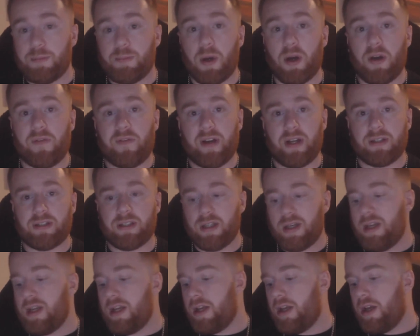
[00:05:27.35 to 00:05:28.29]
perfect.
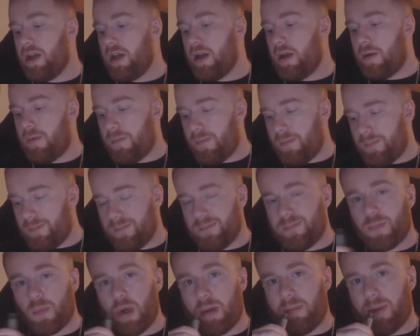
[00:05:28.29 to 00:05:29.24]

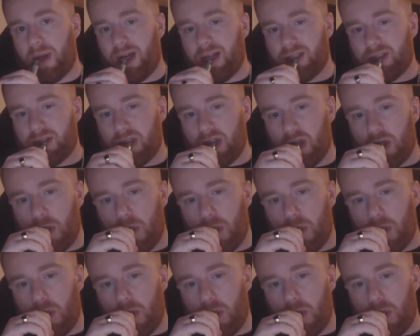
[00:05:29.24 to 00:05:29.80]
Quick blast.